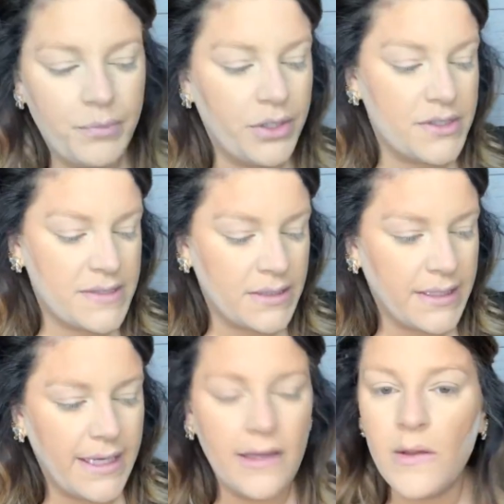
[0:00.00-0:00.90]

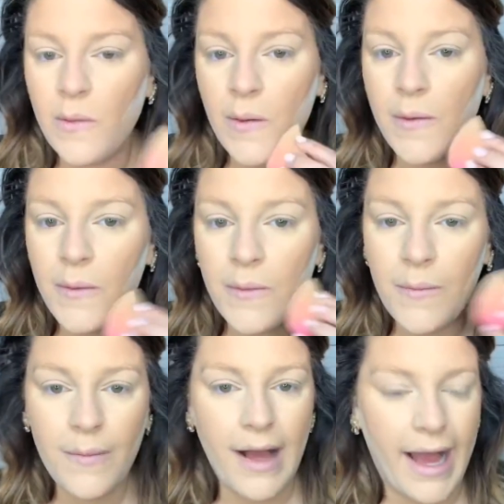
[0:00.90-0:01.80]
personally,
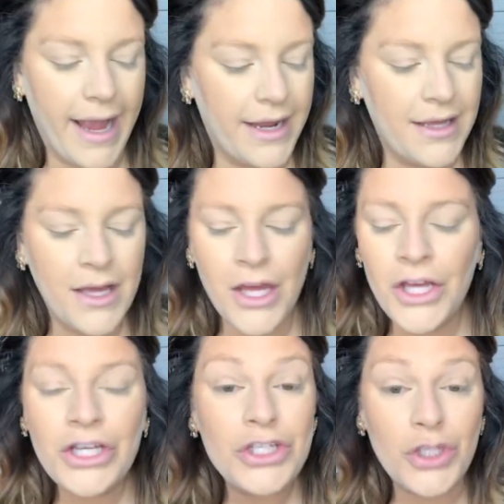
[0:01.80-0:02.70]
I
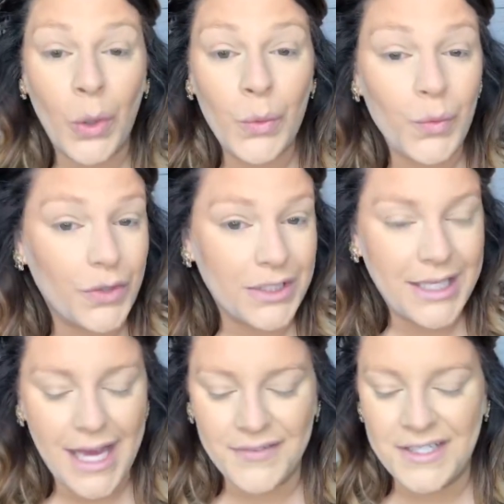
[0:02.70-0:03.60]
don't
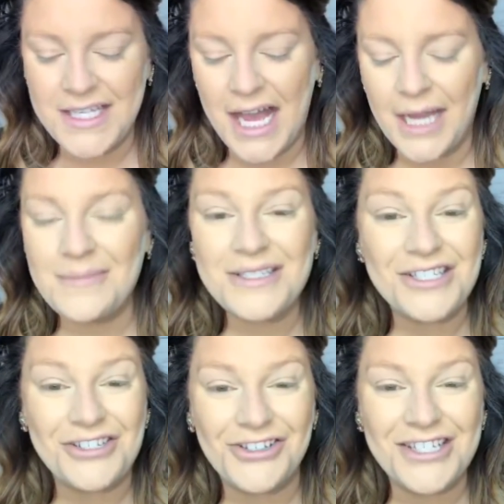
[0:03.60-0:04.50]
really have the time to
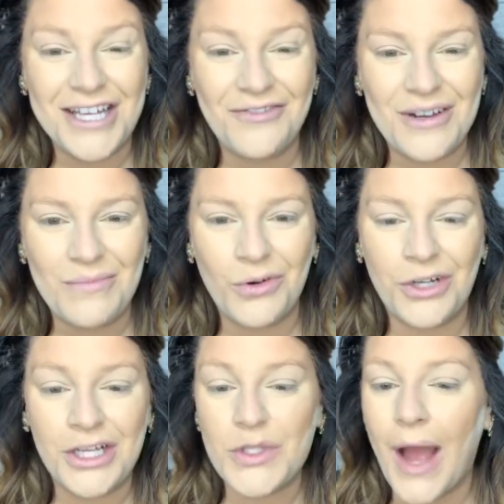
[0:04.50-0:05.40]
do this every
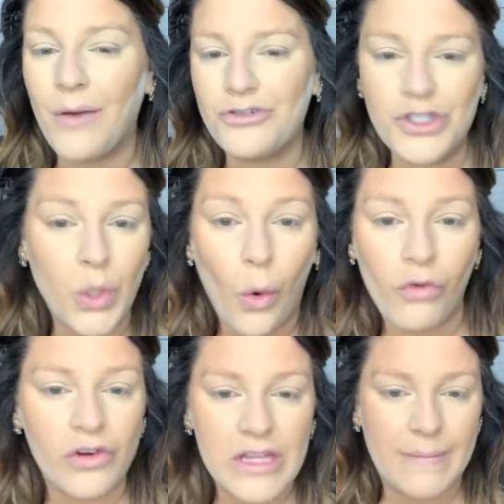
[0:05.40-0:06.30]
morning, so I will just go
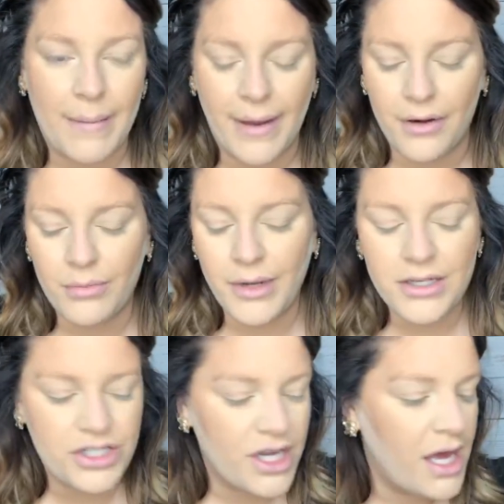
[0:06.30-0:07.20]
over it with like my powder
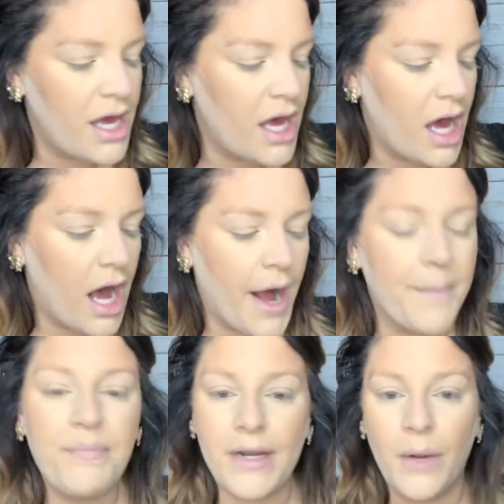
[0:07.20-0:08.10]
brush.
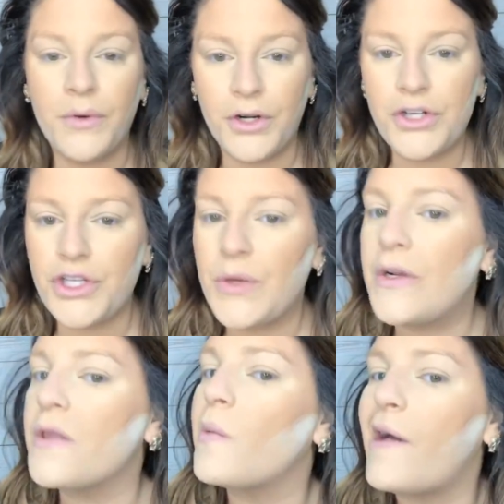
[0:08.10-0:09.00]
But I wanted to show you
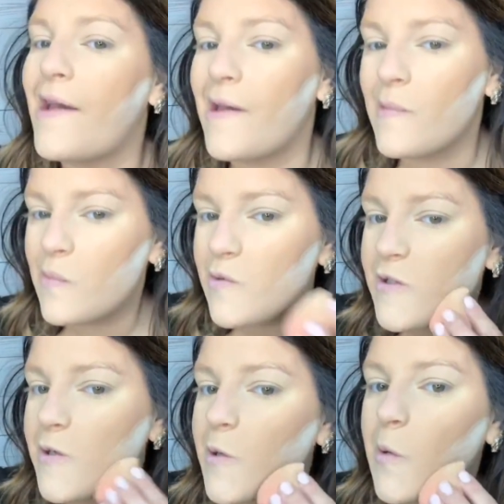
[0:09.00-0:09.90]
another way
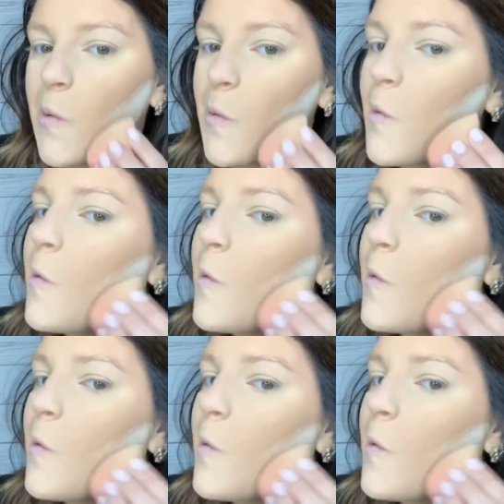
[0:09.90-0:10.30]
to